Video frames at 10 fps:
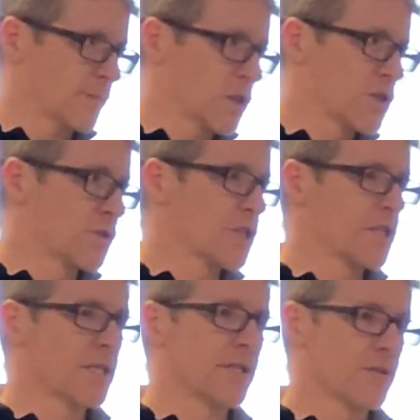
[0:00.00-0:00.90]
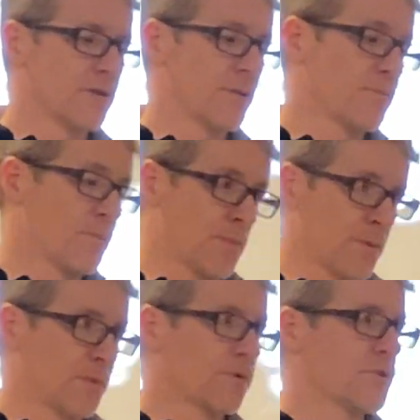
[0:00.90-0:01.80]
So success story,
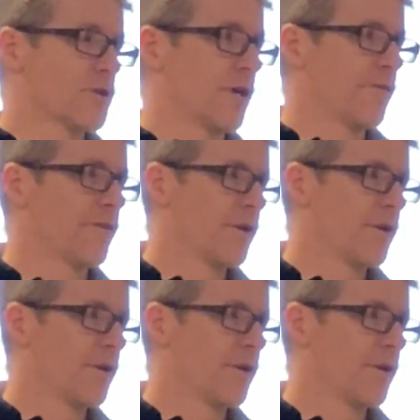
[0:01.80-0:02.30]
purple loosestrife.